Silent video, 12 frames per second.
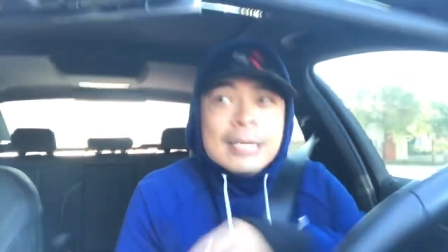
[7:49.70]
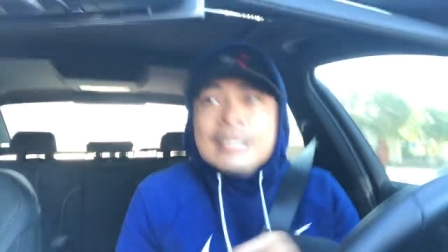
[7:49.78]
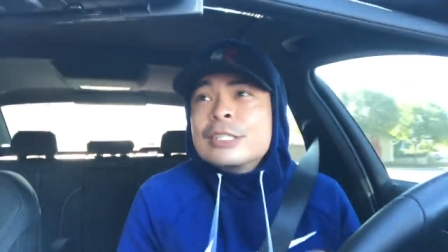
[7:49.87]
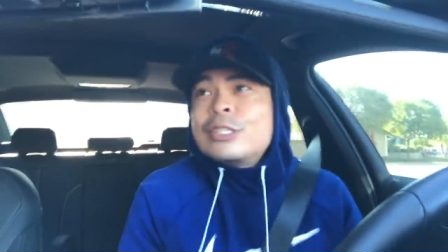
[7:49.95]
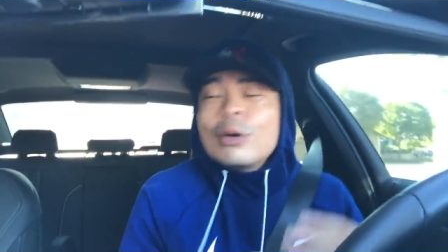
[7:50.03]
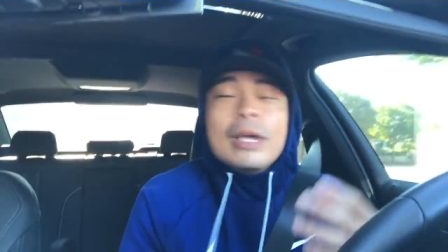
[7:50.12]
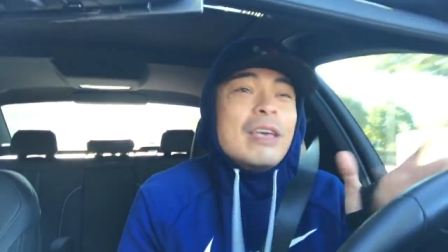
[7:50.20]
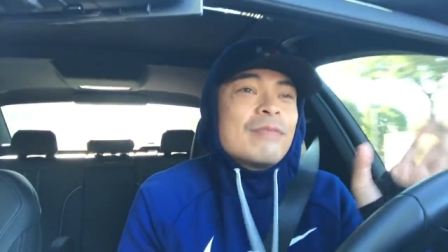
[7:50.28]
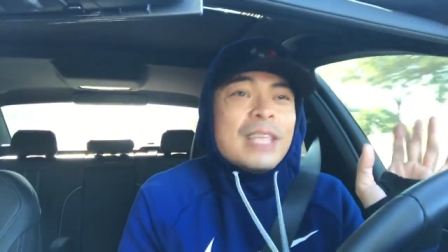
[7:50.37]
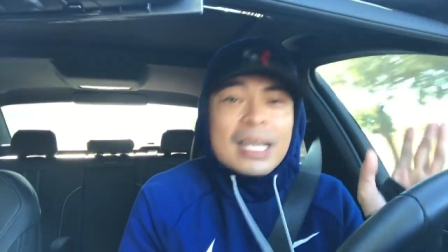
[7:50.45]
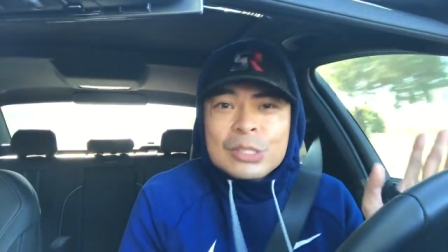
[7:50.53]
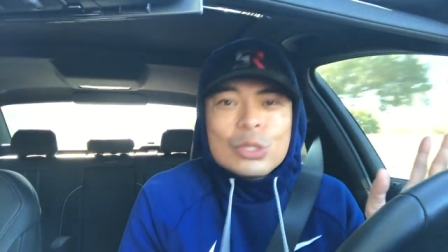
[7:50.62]
So if
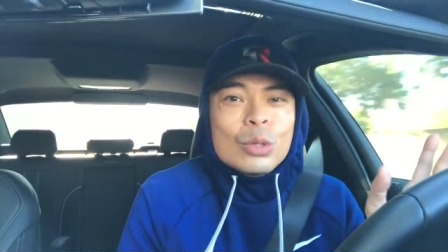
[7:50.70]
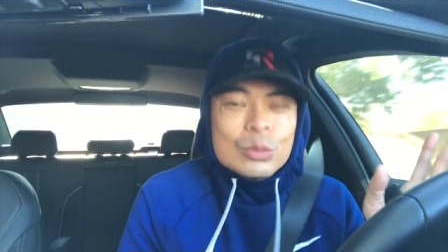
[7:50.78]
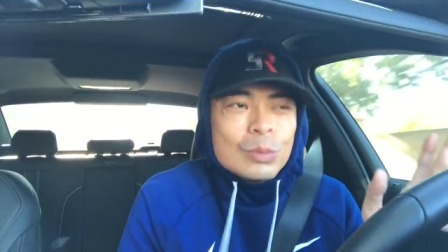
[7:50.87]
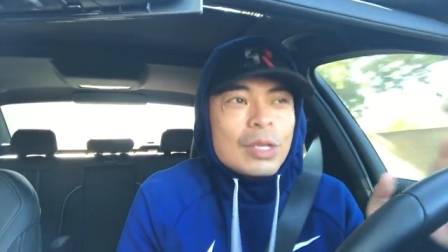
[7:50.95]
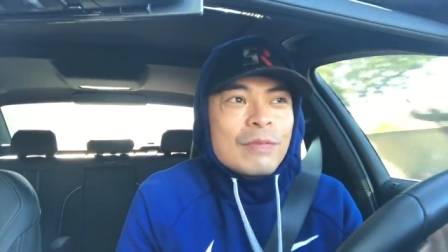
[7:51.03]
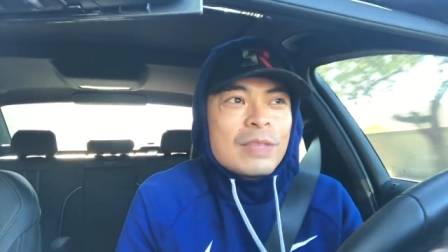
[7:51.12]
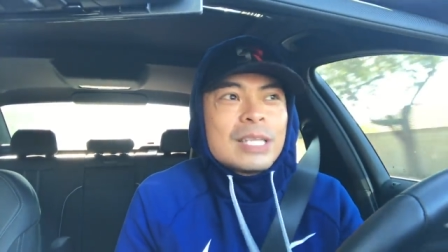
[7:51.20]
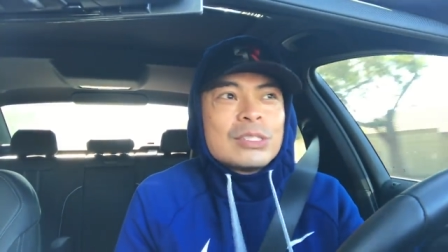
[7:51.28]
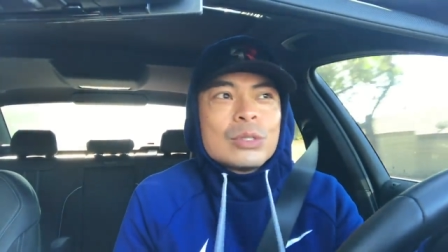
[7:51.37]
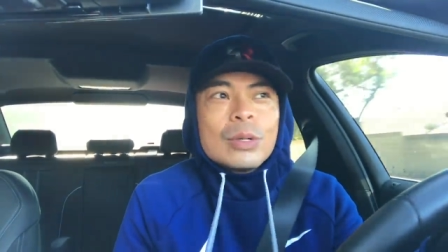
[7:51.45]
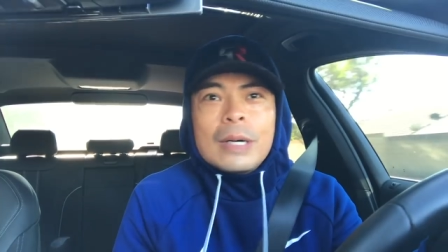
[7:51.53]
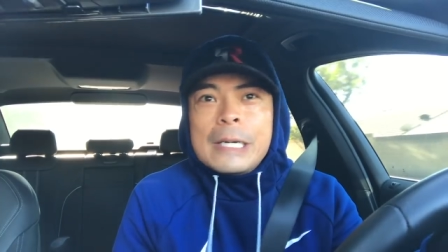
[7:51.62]
that's your, if that's
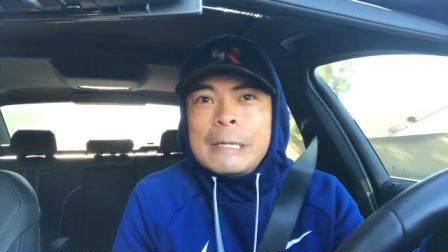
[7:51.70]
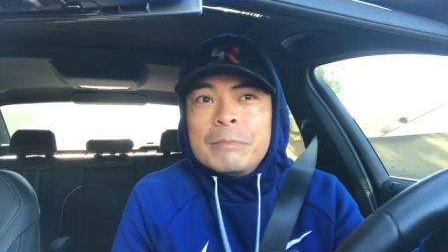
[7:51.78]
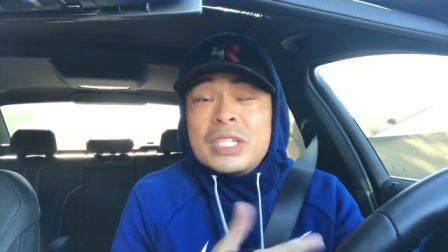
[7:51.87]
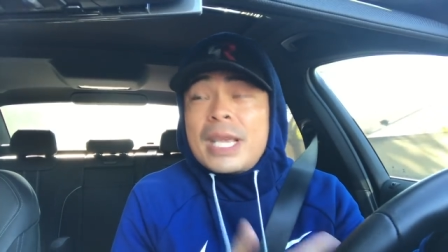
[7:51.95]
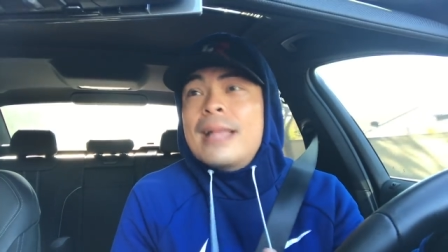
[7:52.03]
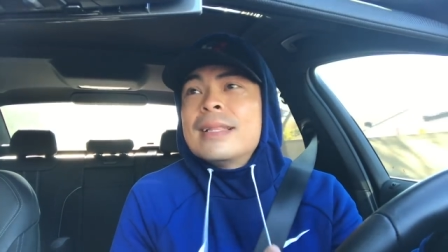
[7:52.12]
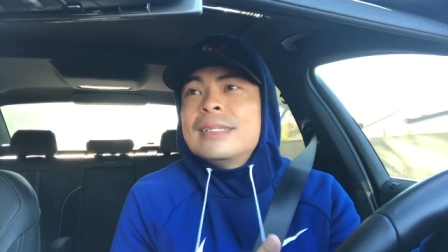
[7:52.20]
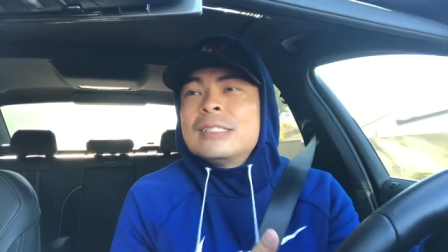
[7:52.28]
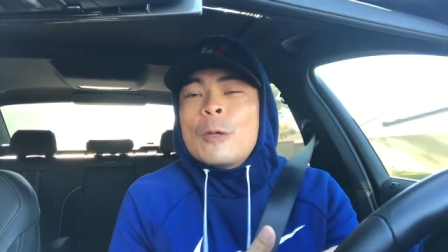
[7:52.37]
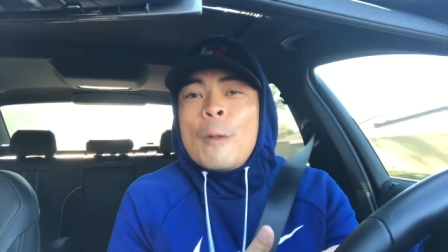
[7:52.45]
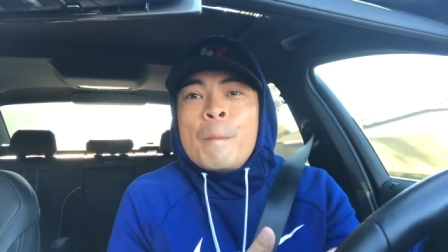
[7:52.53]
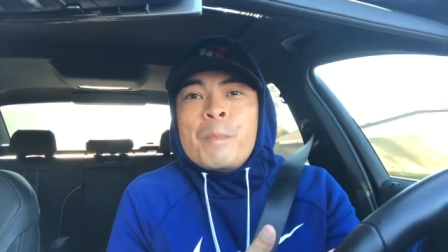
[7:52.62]
your um, challenge,
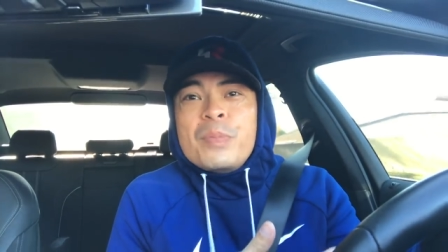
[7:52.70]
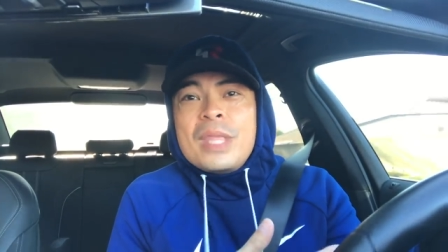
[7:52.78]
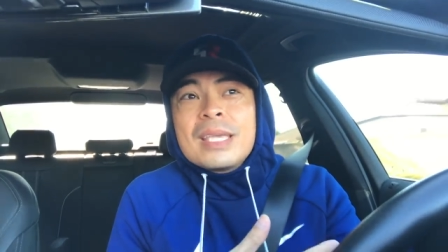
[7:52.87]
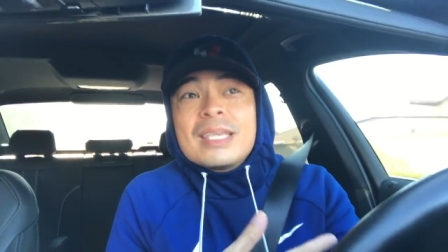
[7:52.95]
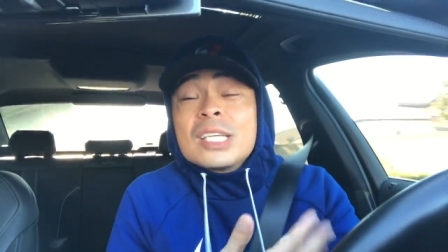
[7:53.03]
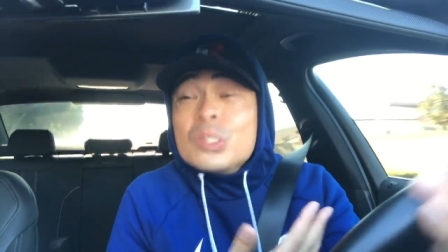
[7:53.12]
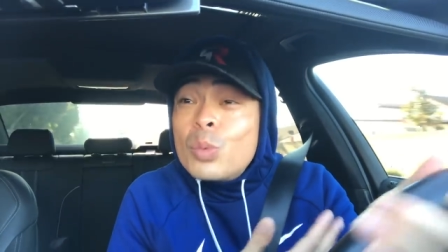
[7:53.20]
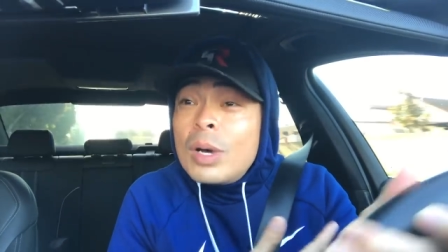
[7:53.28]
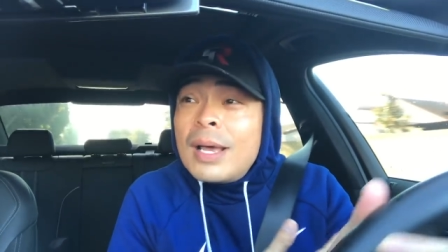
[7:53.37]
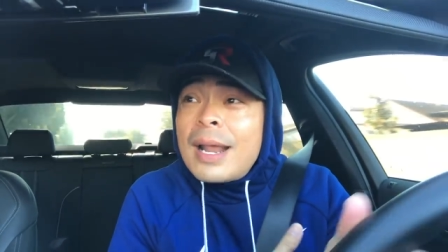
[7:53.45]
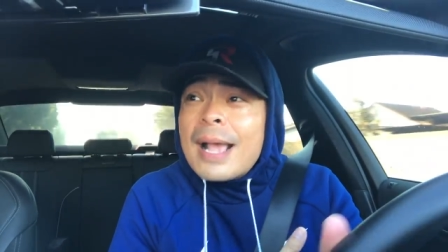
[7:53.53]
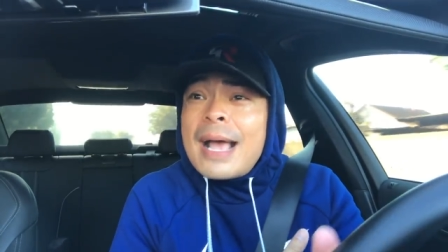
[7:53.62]
then guess
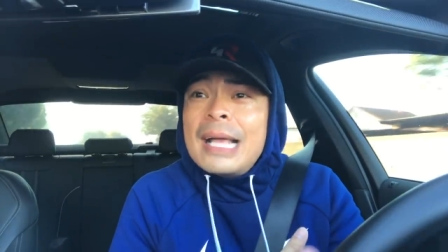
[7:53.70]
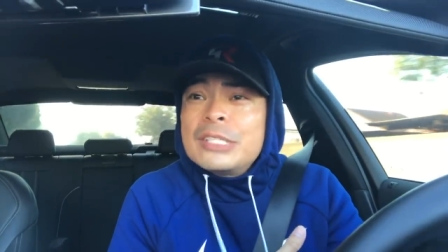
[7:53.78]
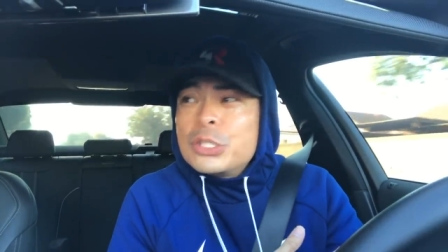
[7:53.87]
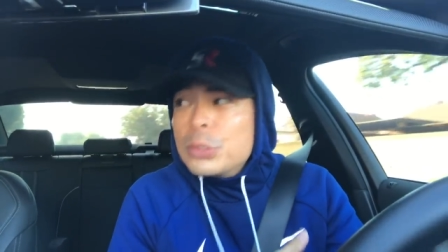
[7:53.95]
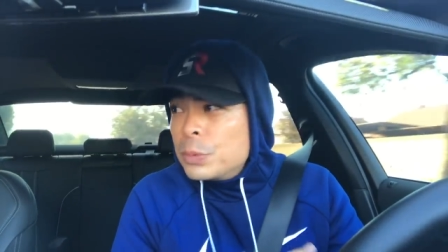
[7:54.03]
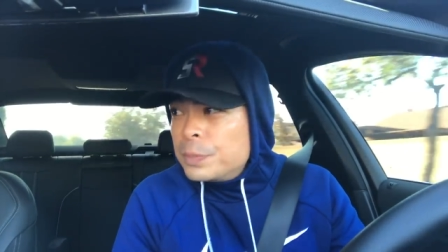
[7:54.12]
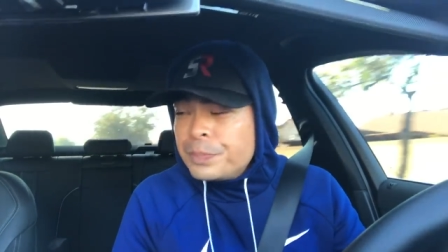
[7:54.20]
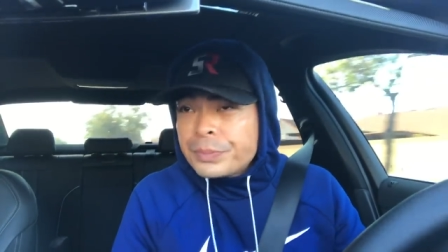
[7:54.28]
what? I got you.